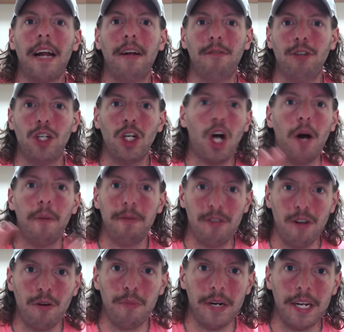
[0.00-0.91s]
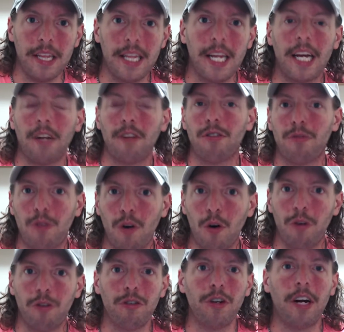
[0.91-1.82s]
of a job as everybody thinks. Of
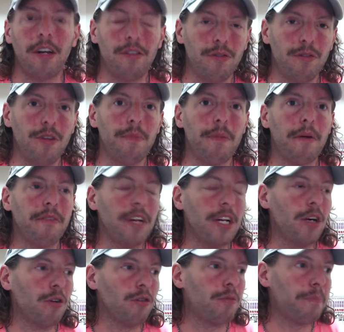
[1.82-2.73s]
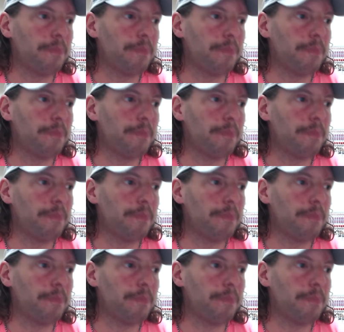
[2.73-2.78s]
course, you guys have seen my videos.